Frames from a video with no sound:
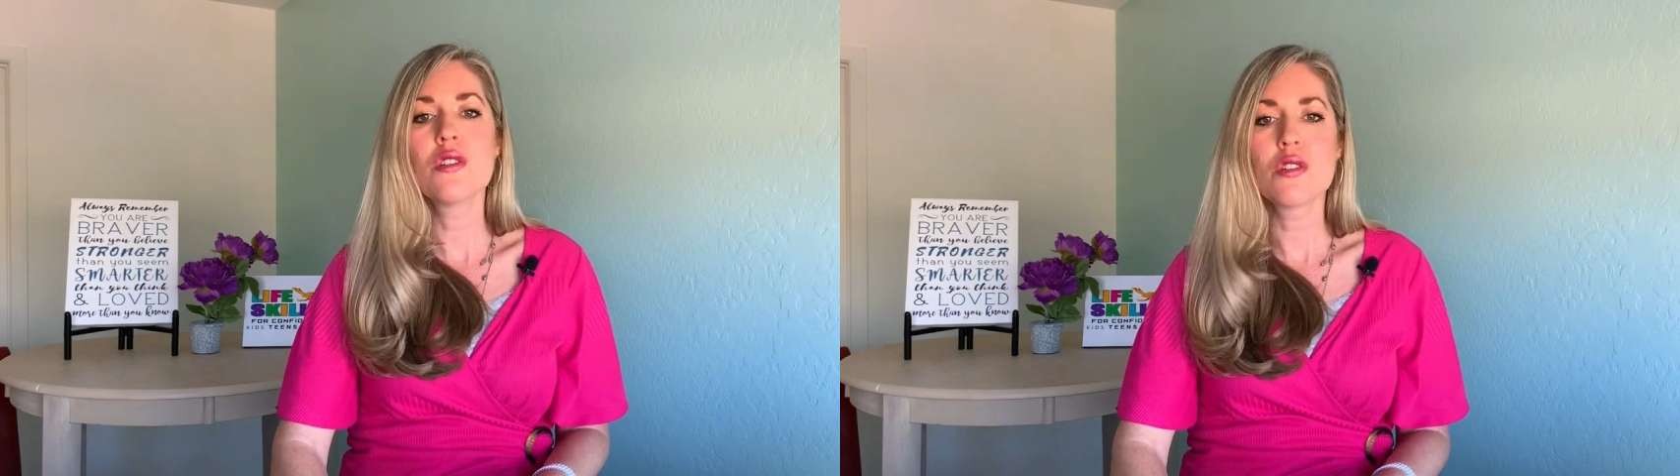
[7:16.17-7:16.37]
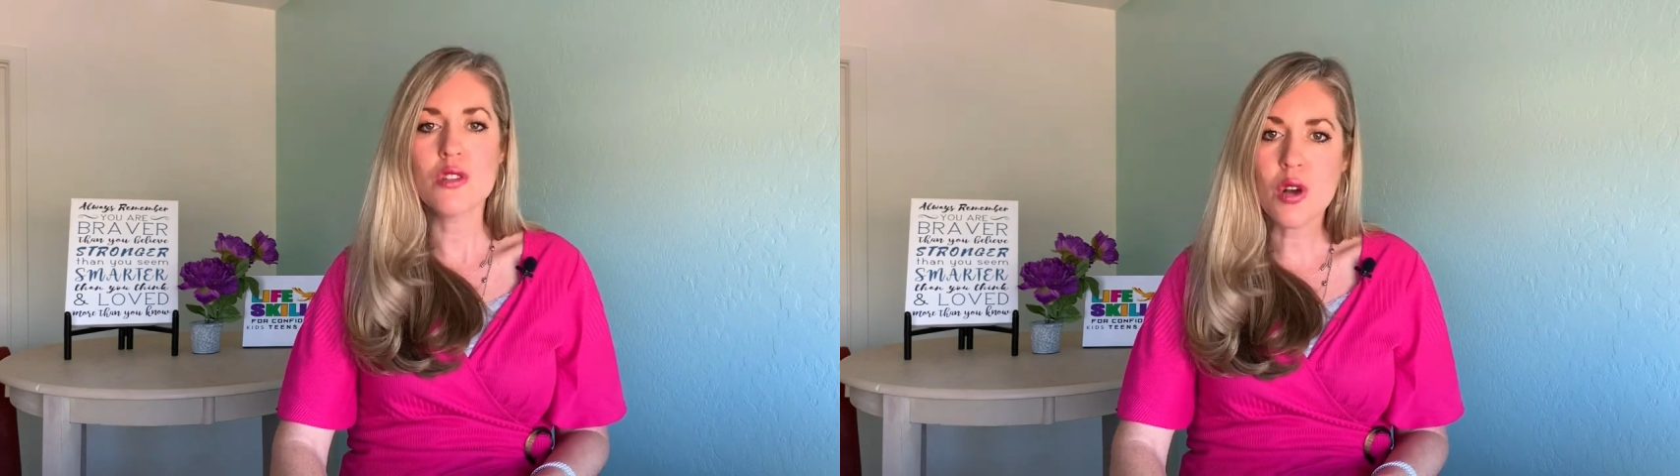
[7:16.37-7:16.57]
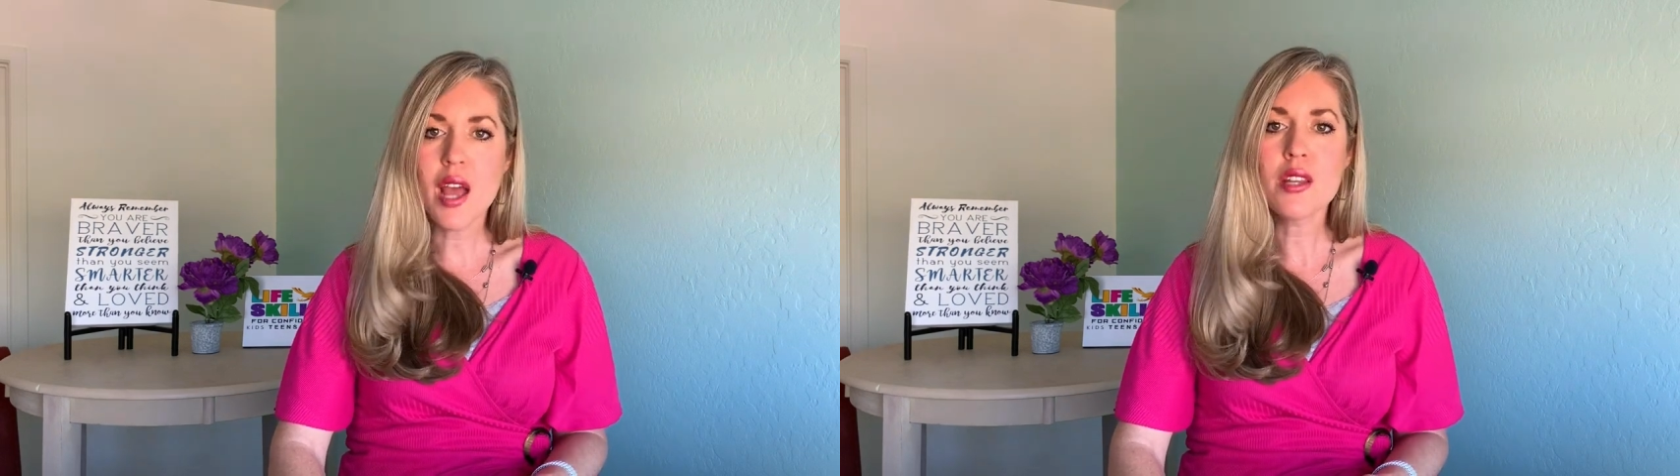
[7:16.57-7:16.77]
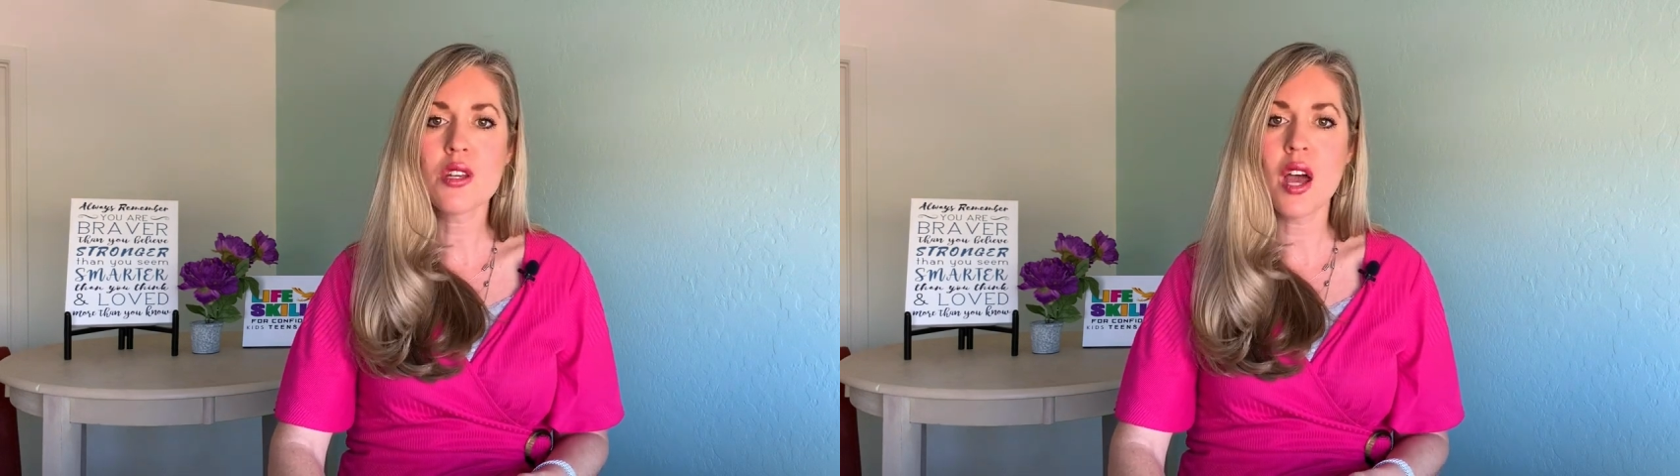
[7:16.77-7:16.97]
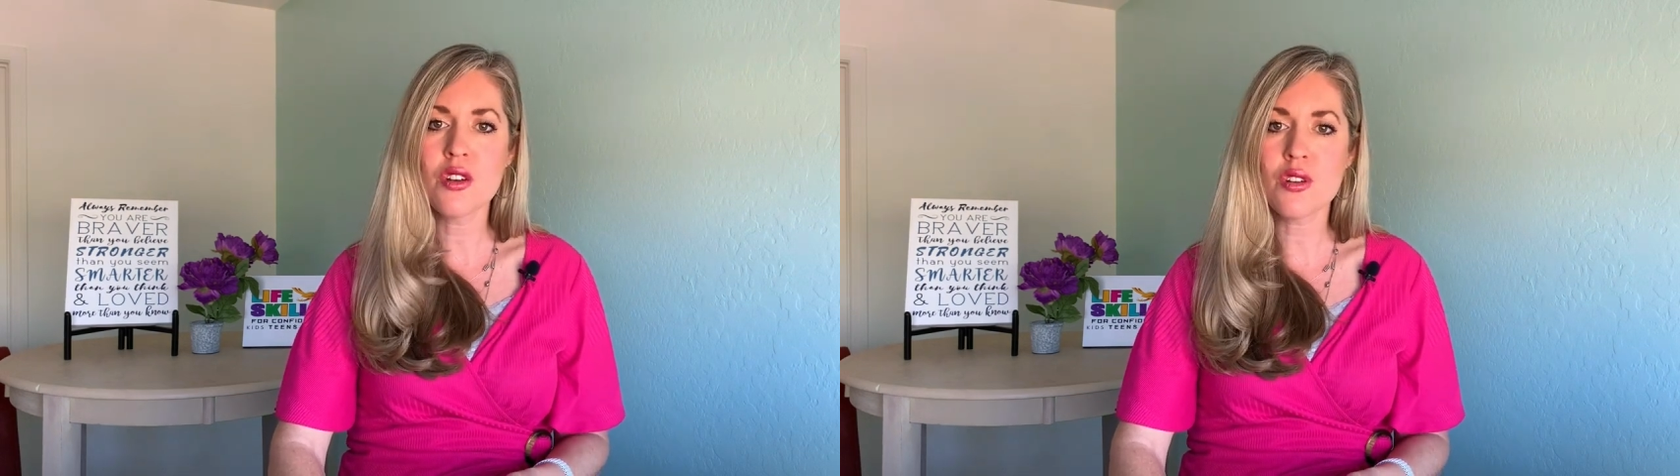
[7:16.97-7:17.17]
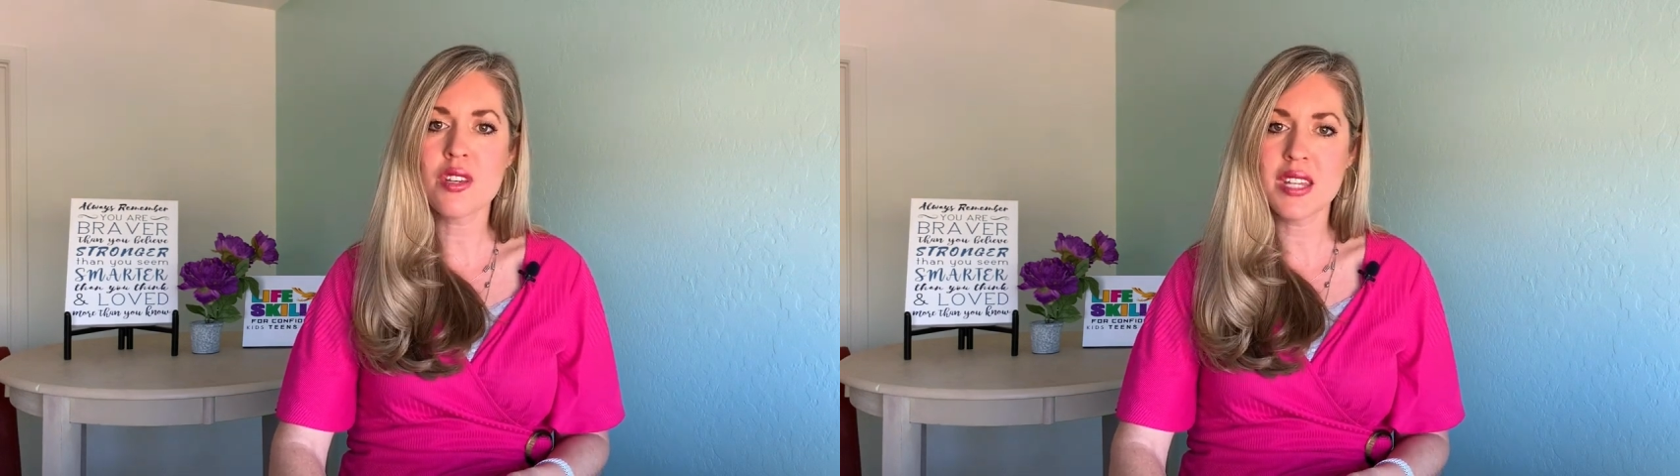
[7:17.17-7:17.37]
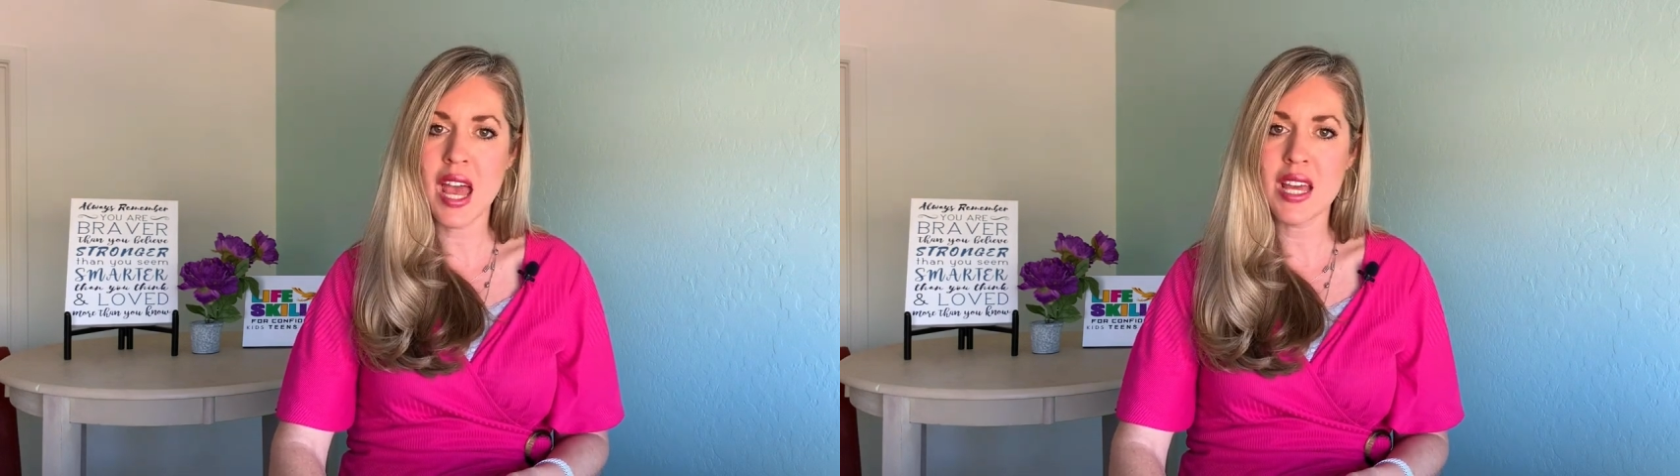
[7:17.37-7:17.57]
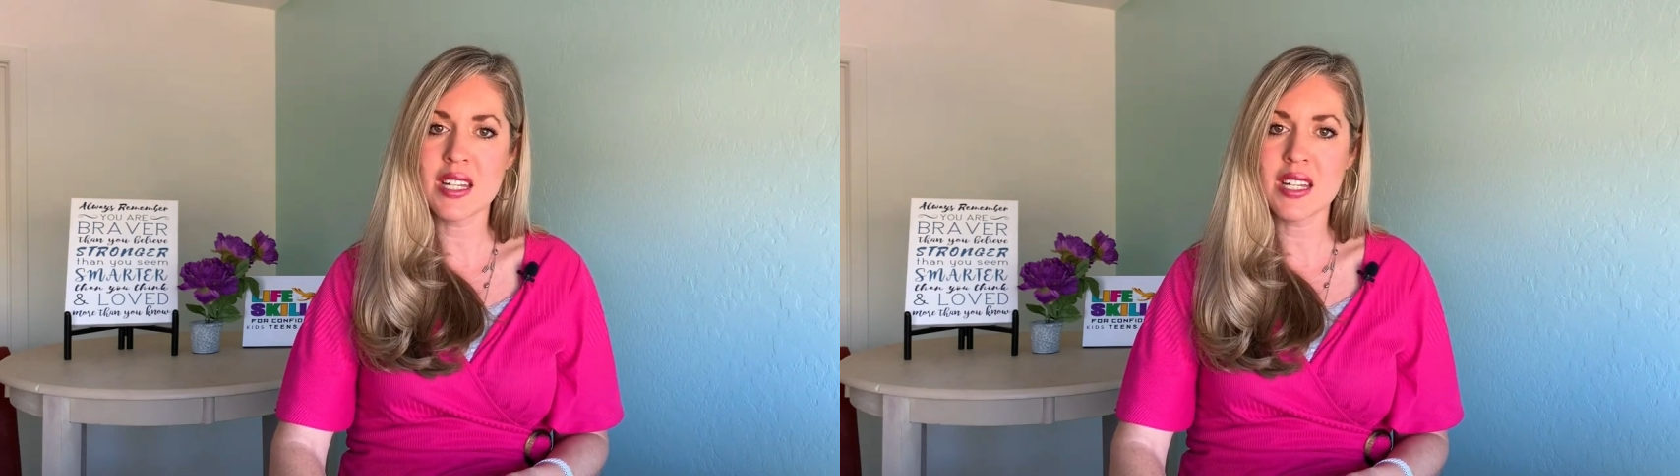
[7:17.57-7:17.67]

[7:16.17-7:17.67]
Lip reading: try to understand